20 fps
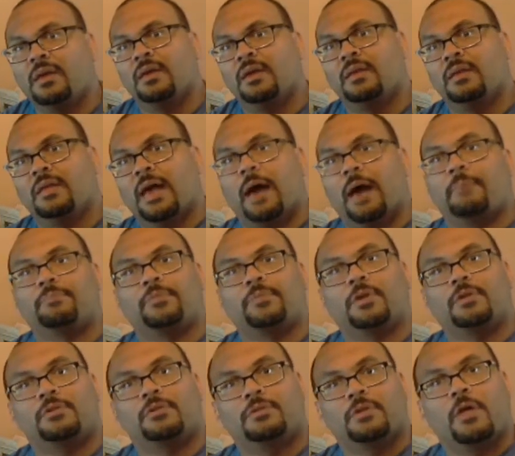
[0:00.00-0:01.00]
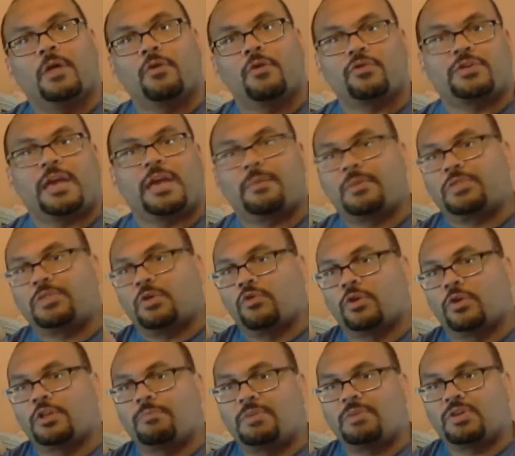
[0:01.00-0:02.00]
Now, another segment that
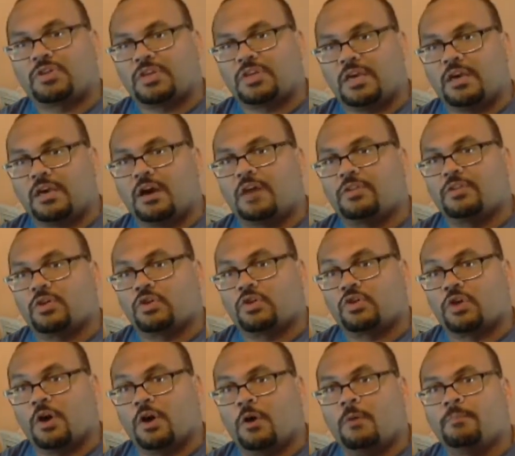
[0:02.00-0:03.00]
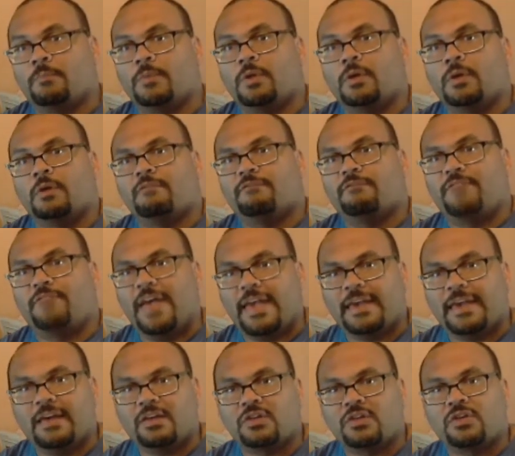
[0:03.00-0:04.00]
you're going to be seeing on this show
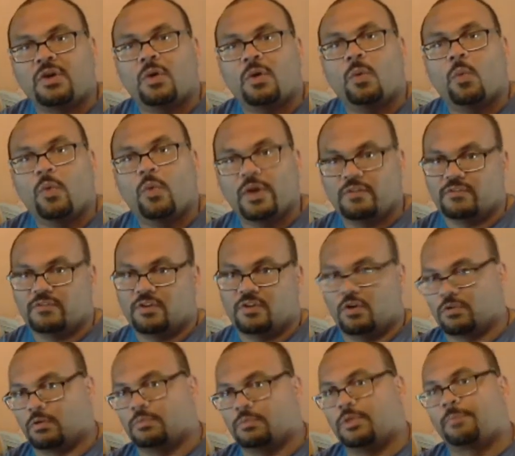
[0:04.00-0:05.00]
Vegas win total. The